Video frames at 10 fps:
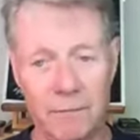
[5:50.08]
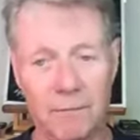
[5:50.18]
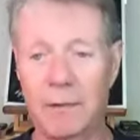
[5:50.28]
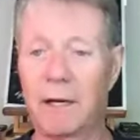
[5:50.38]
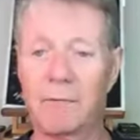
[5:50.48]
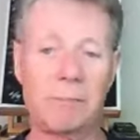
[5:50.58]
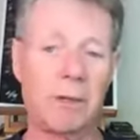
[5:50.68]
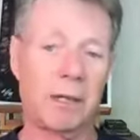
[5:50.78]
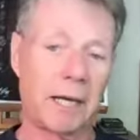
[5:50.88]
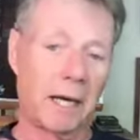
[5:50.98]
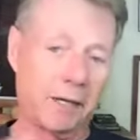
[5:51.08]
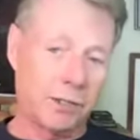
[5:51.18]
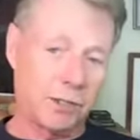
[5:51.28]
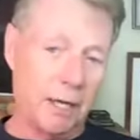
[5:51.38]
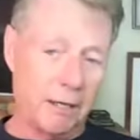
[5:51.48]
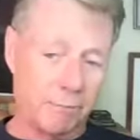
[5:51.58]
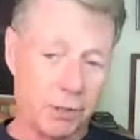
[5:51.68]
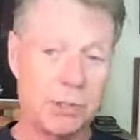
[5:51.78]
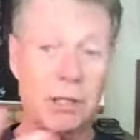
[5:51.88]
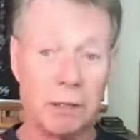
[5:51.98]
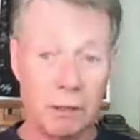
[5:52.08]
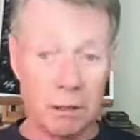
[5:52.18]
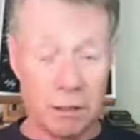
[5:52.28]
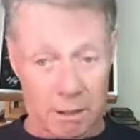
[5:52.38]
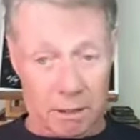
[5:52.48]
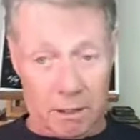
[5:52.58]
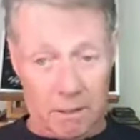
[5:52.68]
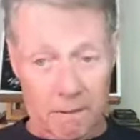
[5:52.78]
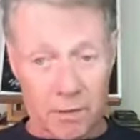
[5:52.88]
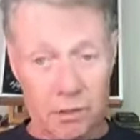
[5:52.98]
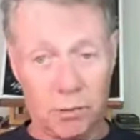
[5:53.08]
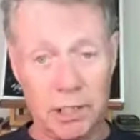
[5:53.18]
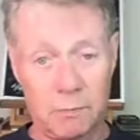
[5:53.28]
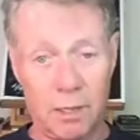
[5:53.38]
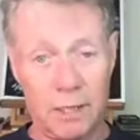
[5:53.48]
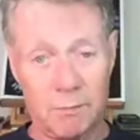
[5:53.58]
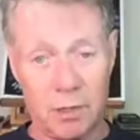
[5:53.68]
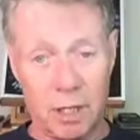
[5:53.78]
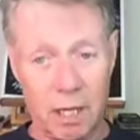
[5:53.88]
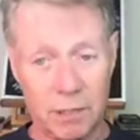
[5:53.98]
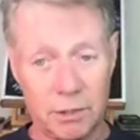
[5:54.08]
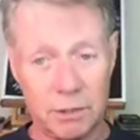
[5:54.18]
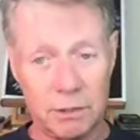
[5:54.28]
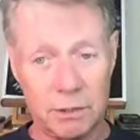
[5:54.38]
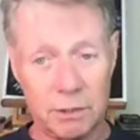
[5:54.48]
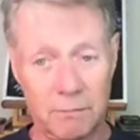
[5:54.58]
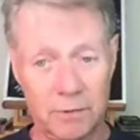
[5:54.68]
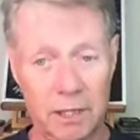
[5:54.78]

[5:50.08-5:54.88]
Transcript: Everybody got excited, particularly the transplant immunologists.